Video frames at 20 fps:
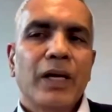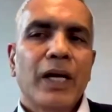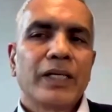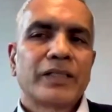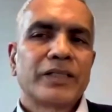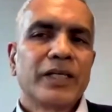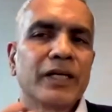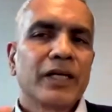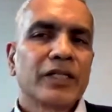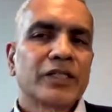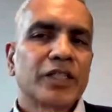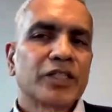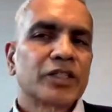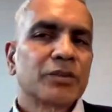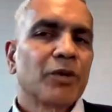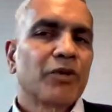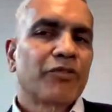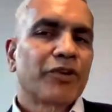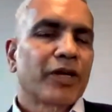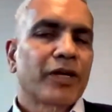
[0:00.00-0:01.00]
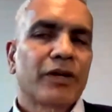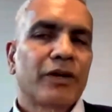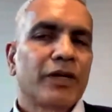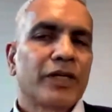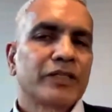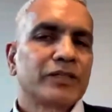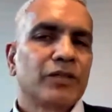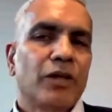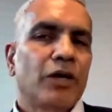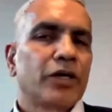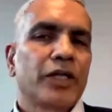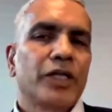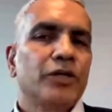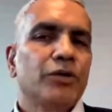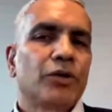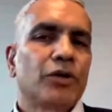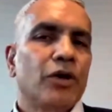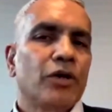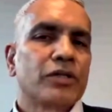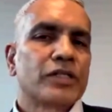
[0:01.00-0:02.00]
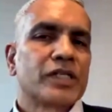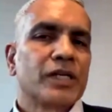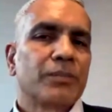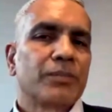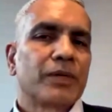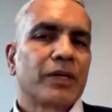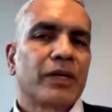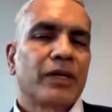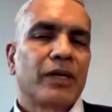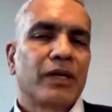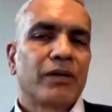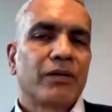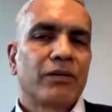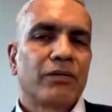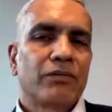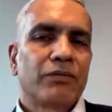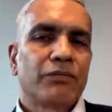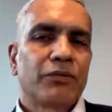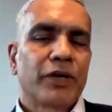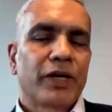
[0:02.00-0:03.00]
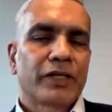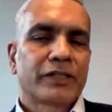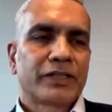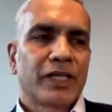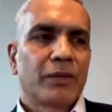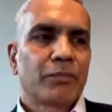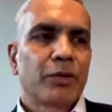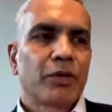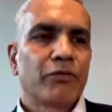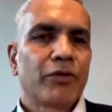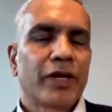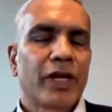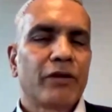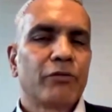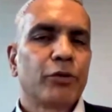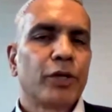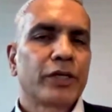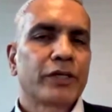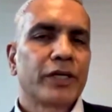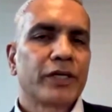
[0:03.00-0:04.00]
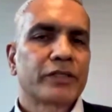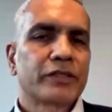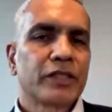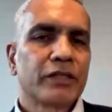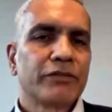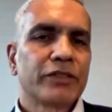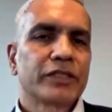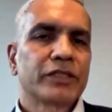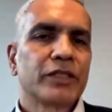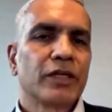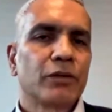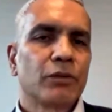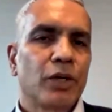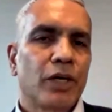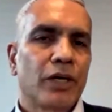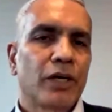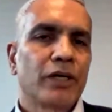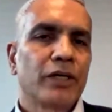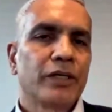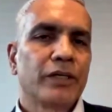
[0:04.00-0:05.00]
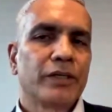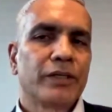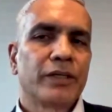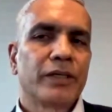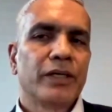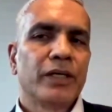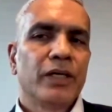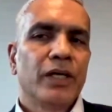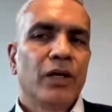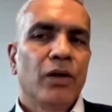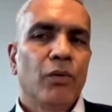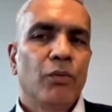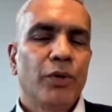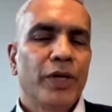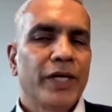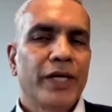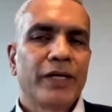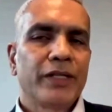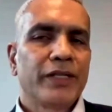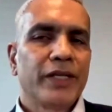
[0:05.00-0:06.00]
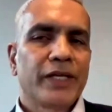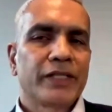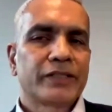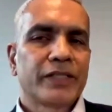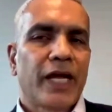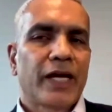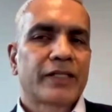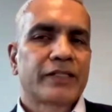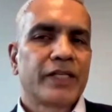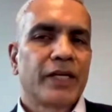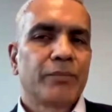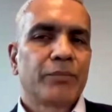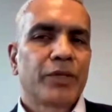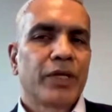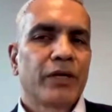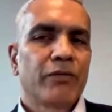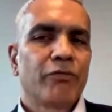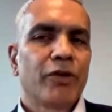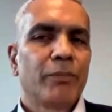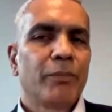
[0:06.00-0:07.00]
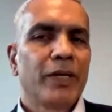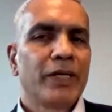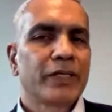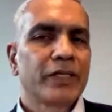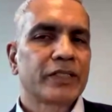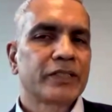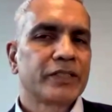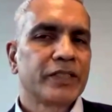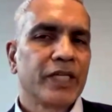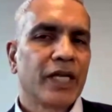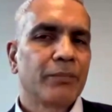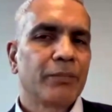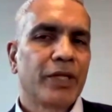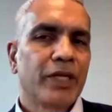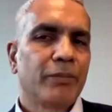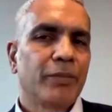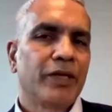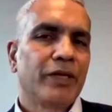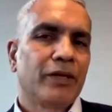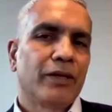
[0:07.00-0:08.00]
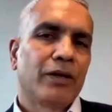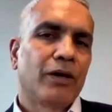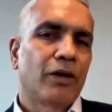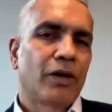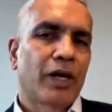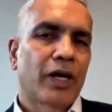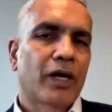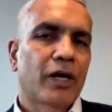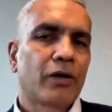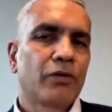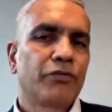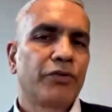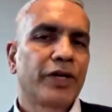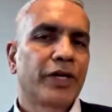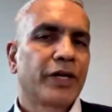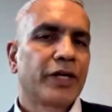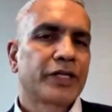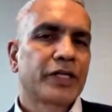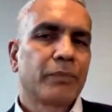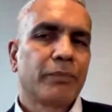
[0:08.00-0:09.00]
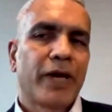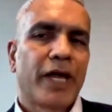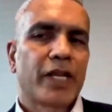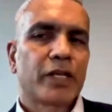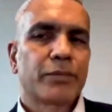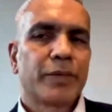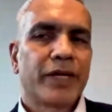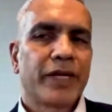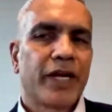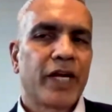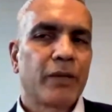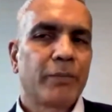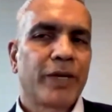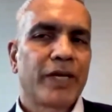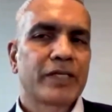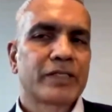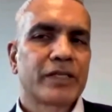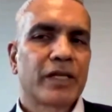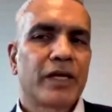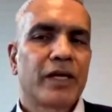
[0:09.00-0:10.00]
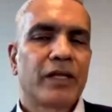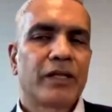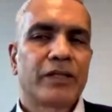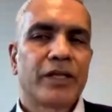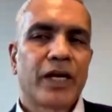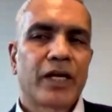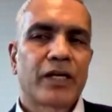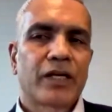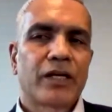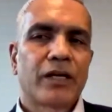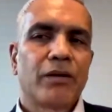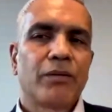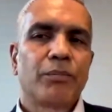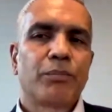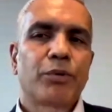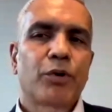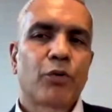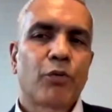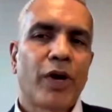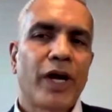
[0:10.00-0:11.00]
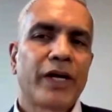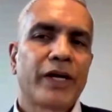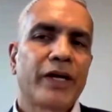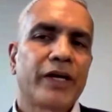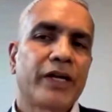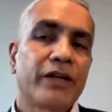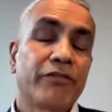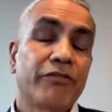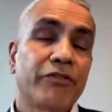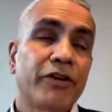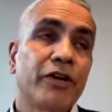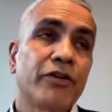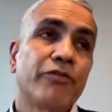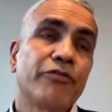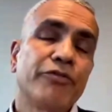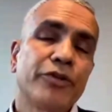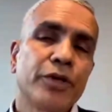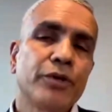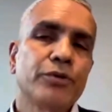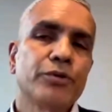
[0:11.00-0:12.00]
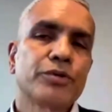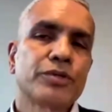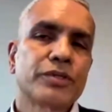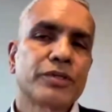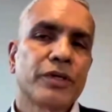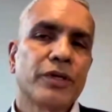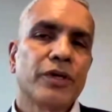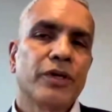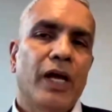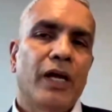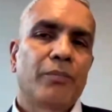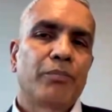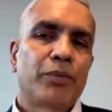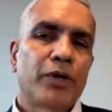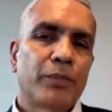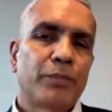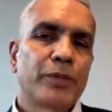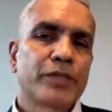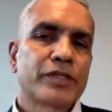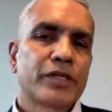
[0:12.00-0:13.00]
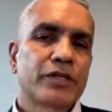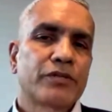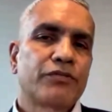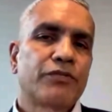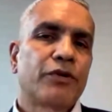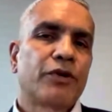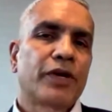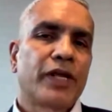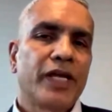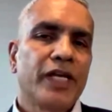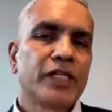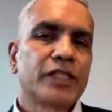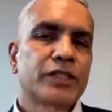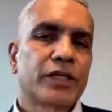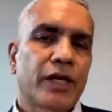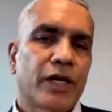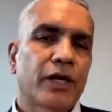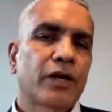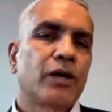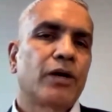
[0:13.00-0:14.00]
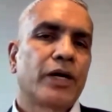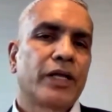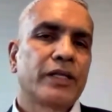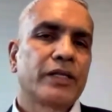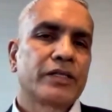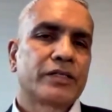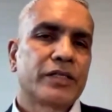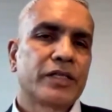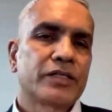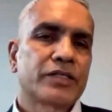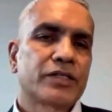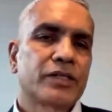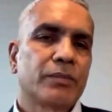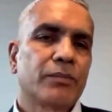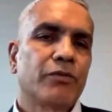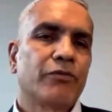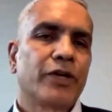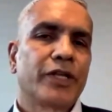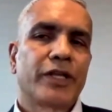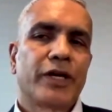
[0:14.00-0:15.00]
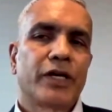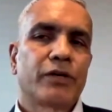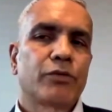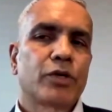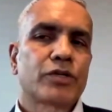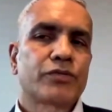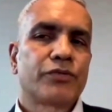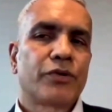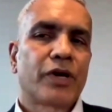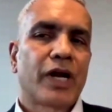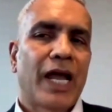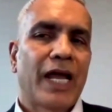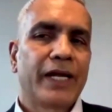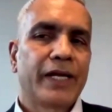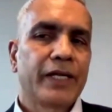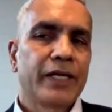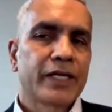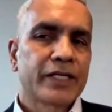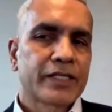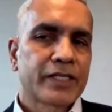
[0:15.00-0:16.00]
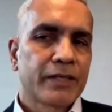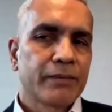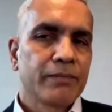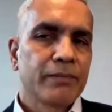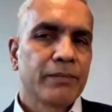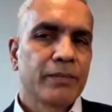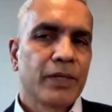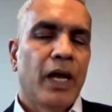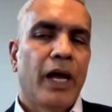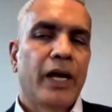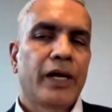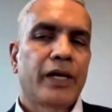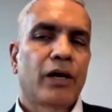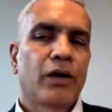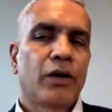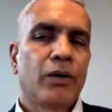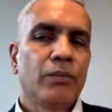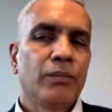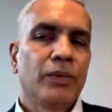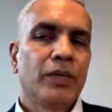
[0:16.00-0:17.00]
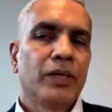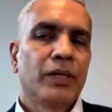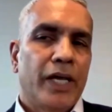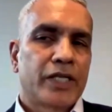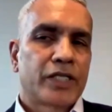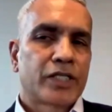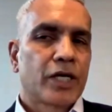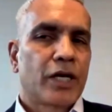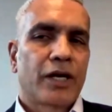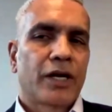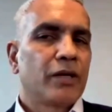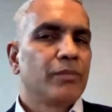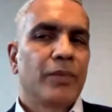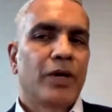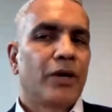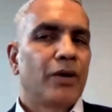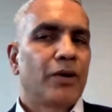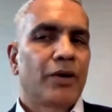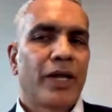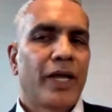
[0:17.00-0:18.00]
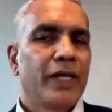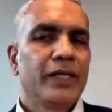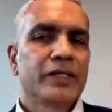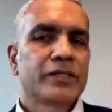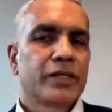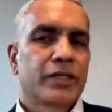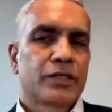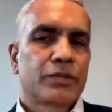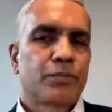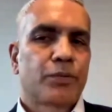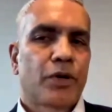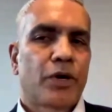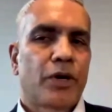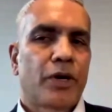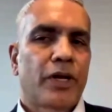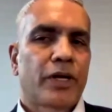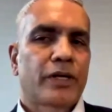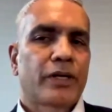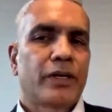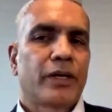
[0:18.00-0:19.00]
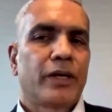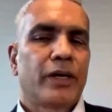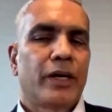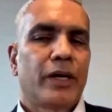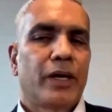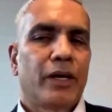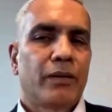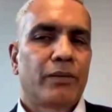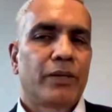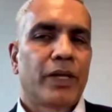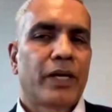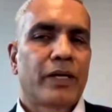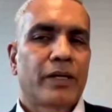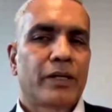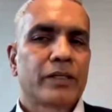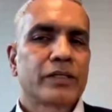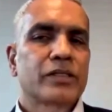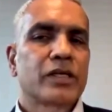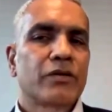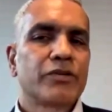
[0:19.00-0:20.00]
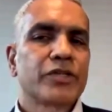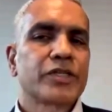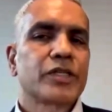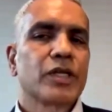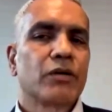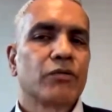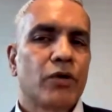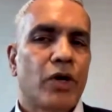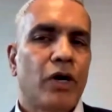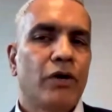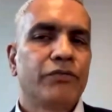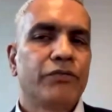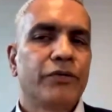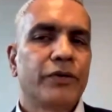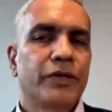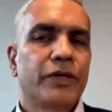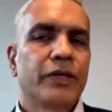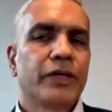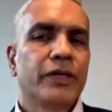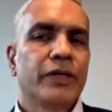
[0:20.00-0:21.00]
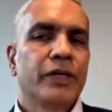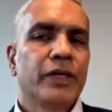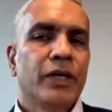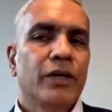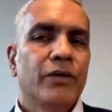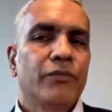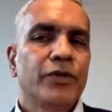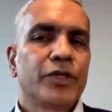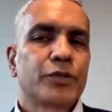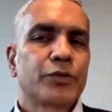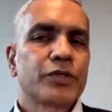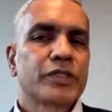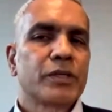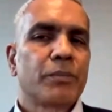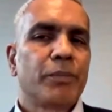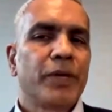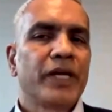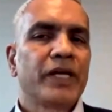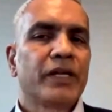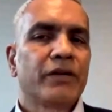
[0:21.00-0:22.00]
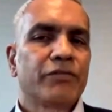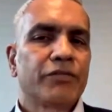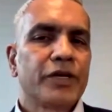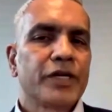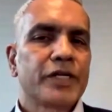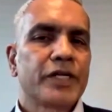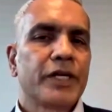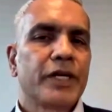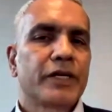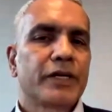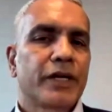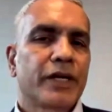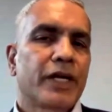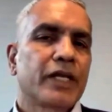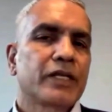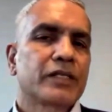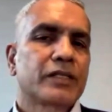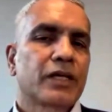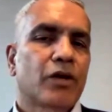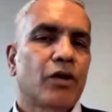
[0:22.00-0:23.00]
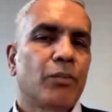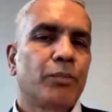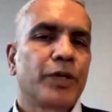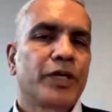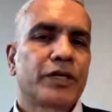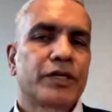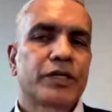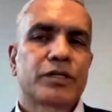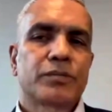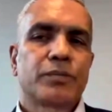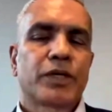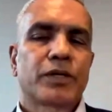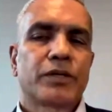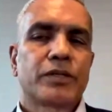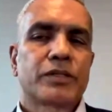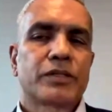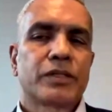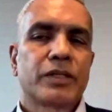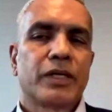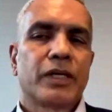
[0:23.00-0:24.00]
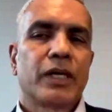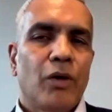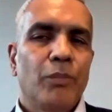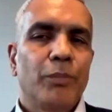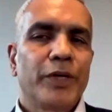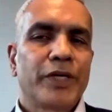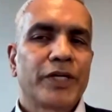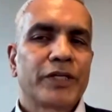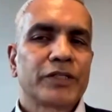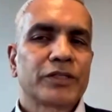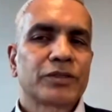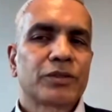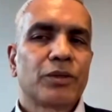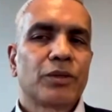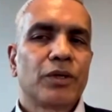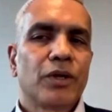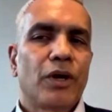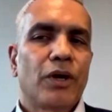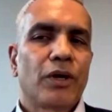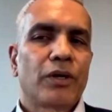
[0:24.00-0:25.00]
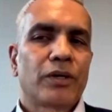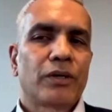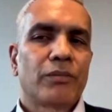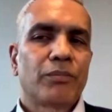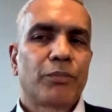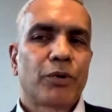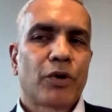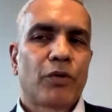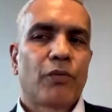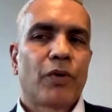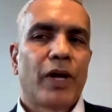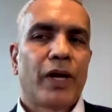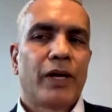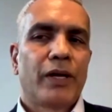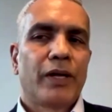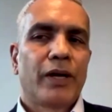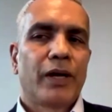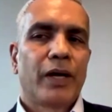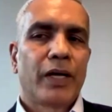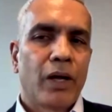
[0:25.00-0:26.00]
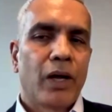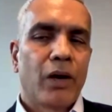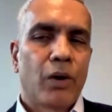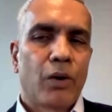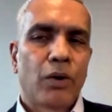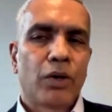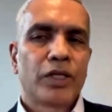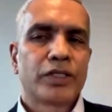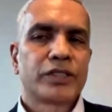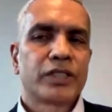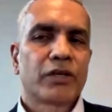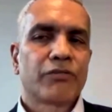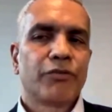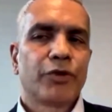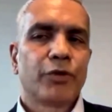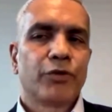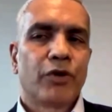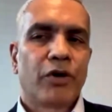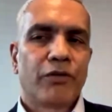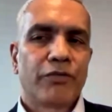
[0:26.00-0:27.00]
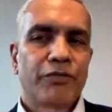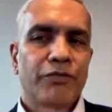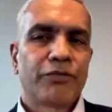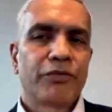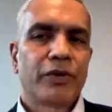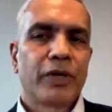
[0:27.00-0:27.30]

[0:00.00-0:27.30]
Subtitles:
A single system of record is not a new concept. For example, when I worked at ServiceNow earlier, we did the exact same thing. We built a CMDB, or a configuration management database, that provided different views and purposes for each record in the system, whether it was for ITSM, ITOM, HRM, or any such product that ServiceNow offered, which was a big differentiator against the competitors, because competitors could not provide a holistic view of